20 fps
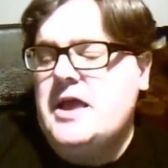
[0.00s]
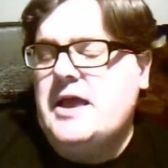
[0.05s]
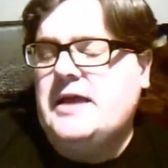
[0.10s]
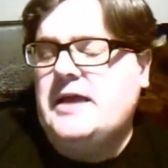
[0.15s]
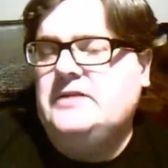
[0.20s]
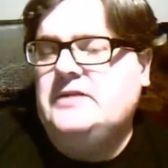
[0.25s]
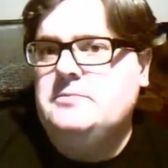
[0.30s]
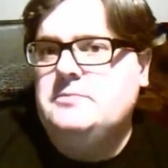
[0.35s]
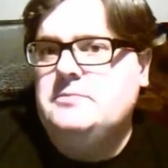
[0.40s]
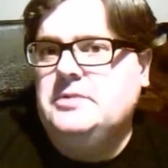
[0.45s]

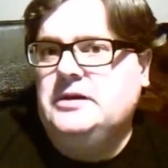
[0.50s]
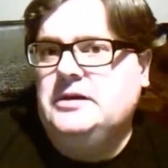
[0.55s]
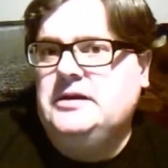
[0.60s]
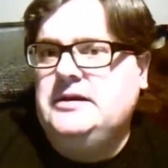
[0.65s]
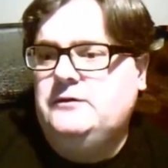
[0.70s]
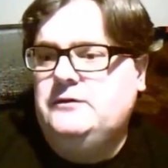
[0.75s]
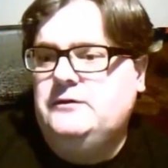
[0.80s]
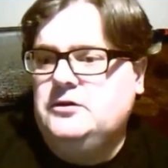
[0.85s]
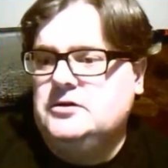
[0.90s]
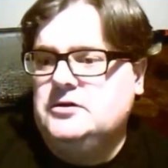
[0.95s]
has the
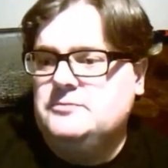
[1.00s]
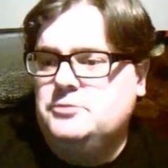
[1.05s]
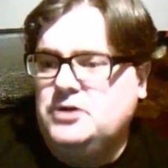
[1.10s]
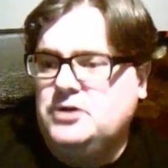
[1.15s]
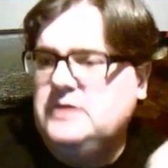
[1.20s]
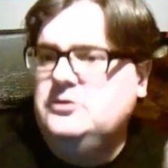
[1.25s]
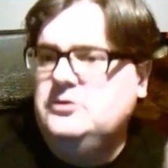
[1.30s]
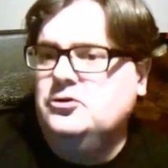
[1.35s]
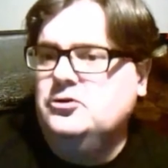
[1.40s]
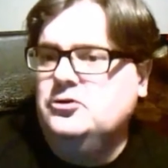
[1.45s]
ability for you to put
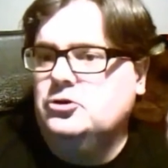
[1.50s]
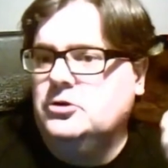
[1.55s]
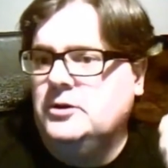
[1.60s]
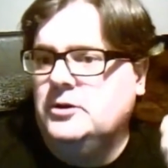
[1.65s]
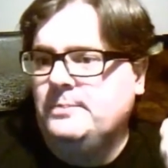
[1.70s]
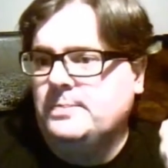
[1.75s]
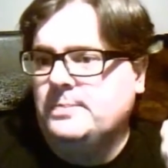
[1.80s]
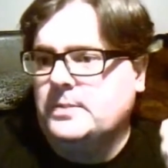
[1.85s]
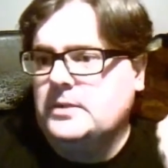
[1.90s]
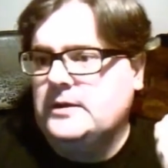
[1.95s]
in
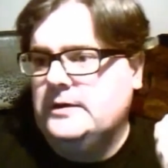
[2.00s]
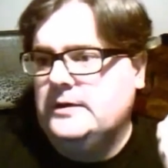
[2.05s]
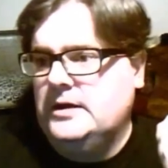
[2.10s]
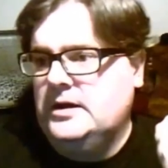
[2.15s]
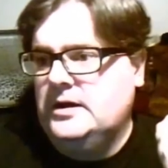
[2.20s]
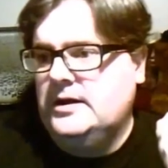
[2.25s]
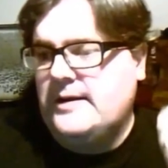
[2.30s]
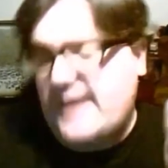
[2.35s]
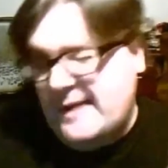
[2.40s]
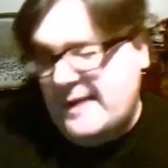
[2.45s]
your
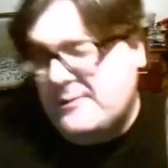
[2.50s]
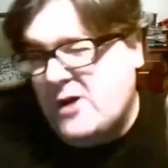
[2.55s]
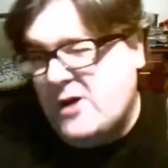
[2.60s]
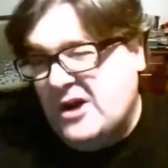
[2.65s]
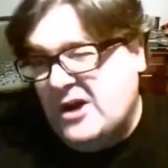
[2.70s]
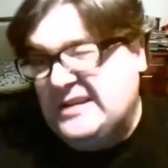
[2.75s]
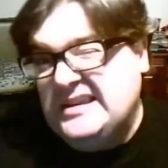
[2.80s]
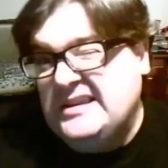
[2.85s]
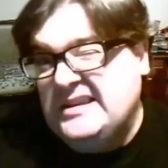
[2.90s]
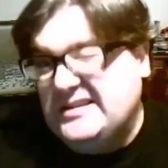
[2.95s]
app
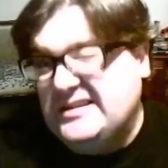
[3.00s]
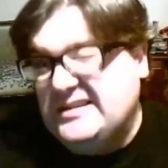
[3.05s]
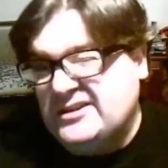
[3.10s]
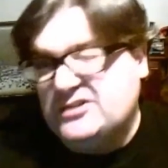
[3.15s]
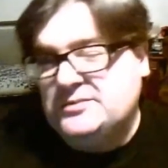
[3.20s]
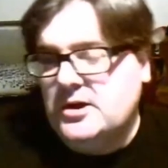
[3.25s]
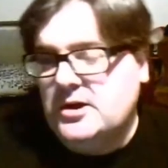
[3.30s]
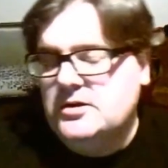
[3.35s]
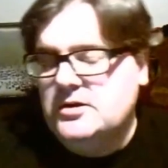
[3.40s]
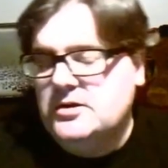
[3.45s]
IDs, I
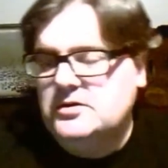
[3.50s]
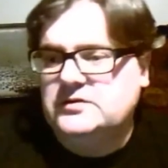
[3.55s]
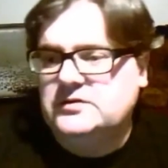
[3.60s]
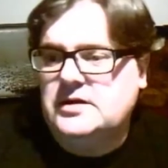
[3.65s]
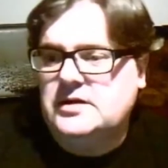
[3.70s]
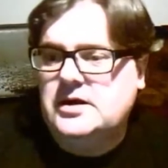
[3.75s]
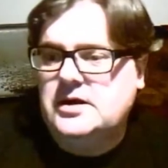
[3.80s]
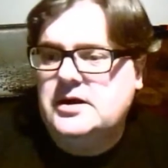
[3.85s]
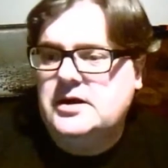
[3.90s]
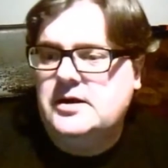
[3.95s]
suppose,
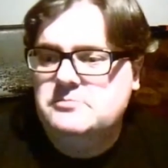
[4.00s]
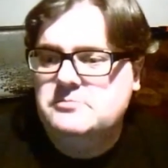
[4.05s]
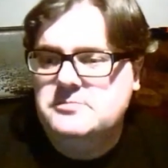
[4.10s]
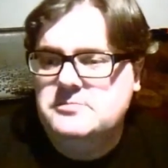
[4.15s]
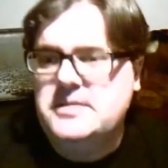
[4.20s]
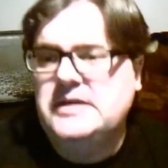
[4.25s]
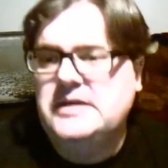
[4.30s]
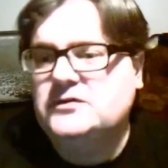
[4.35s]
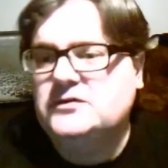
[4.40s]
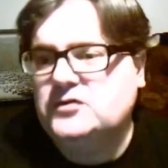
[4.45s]

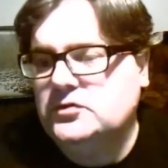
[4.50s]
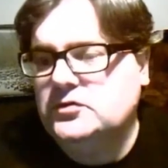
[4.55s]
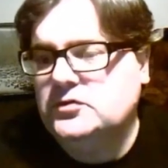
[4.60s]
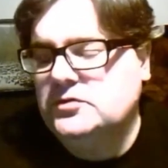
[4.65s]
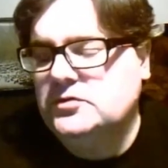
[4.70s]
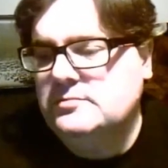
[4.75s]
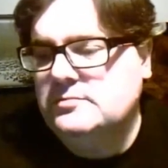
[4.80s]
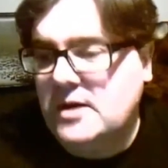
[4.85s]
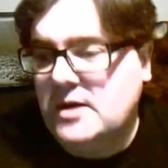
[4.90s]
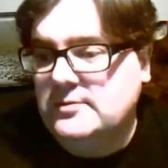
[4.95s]

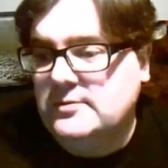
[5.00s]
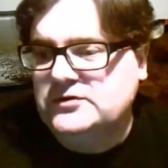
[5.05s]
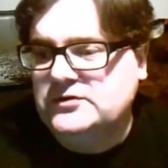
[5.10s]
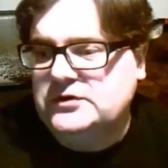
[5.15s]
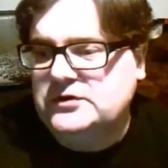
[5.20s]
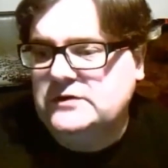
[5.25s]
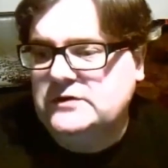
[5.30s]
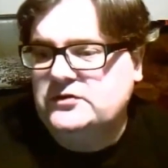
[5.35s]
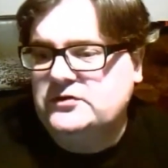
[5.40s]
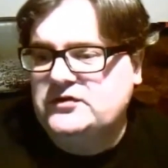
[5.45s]
into mobile
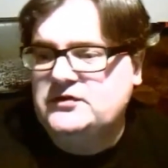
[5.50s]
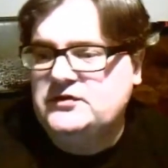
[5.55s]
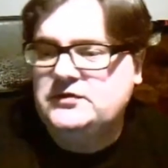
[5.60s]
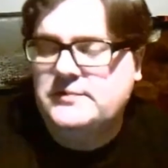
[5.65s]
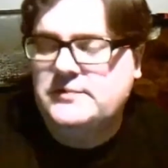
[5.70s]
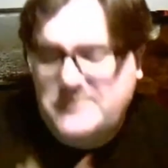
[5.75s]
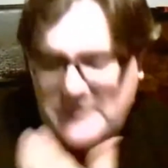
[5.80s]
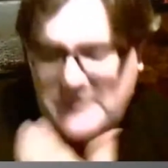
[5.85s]
services,